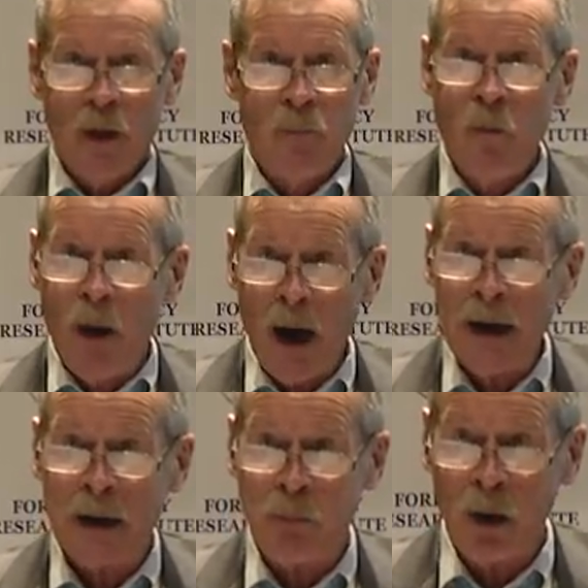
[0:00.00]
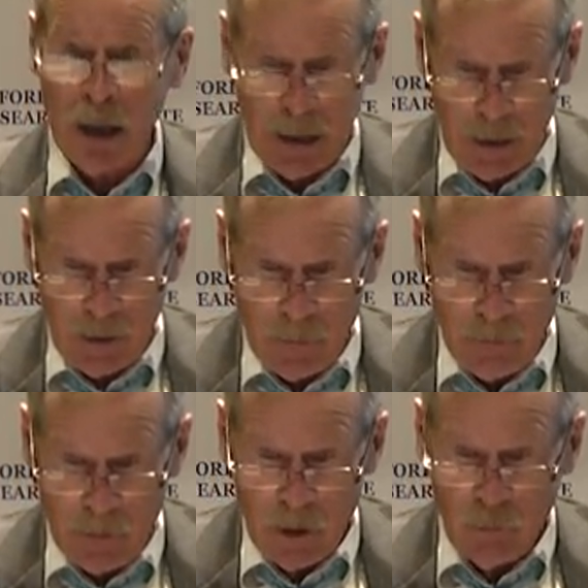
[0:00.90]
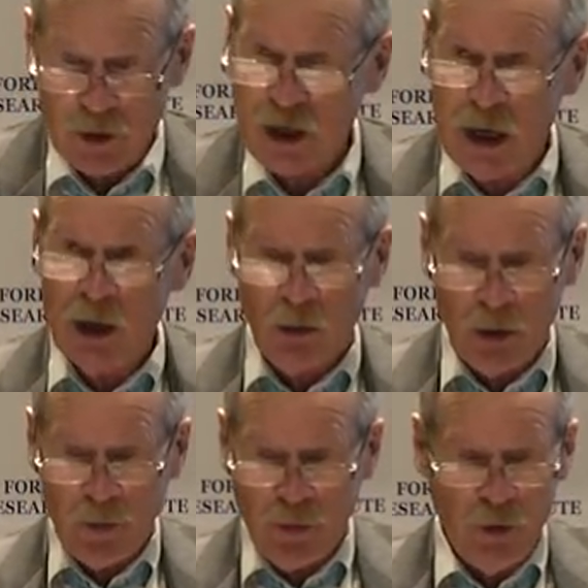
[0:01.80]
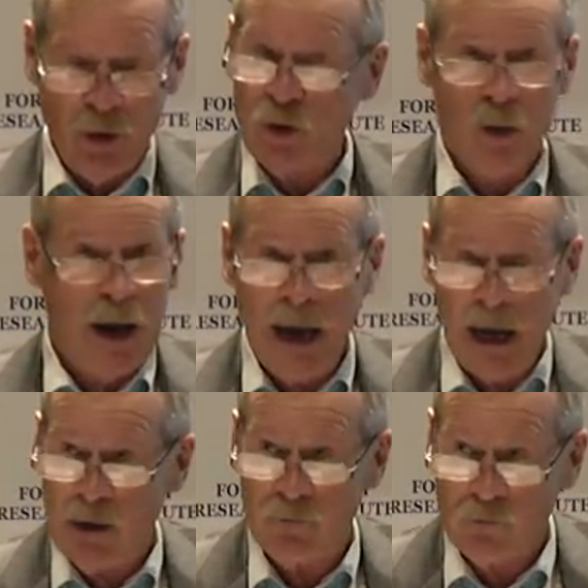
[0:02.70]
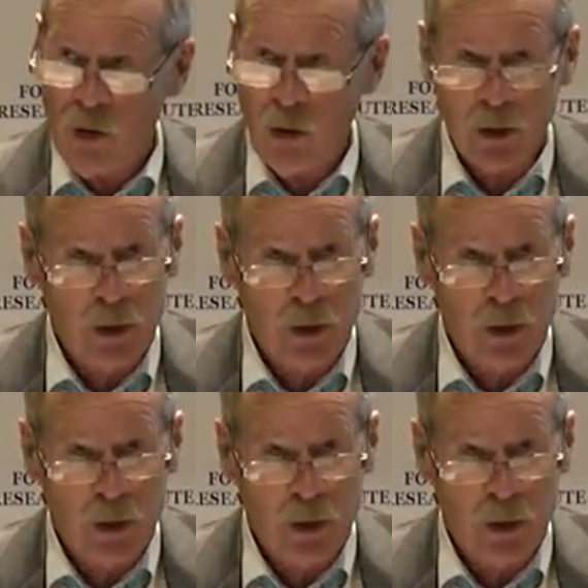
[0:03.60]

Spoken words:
the bubonic plague, which killed a third to a half of all